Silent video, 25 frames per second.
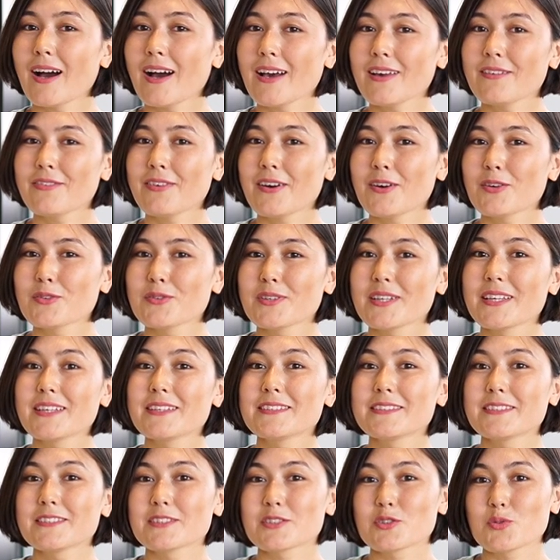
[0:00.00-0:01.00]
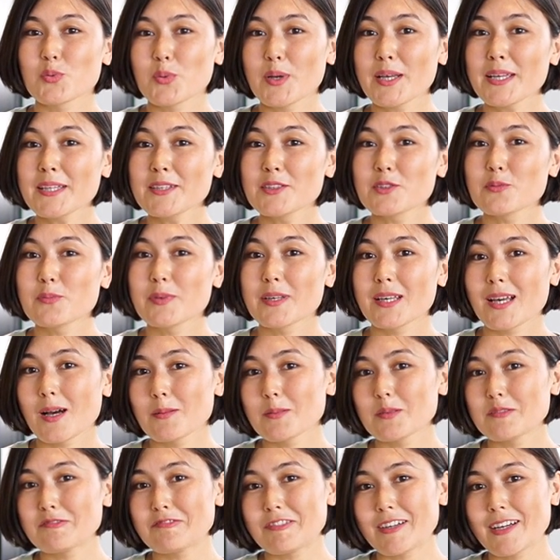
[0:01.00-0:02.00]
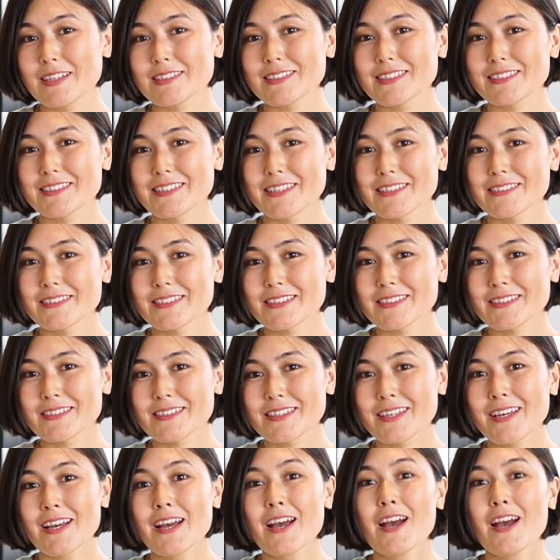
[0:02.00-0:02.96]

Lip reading: I found the easiest way to become a flight attendant.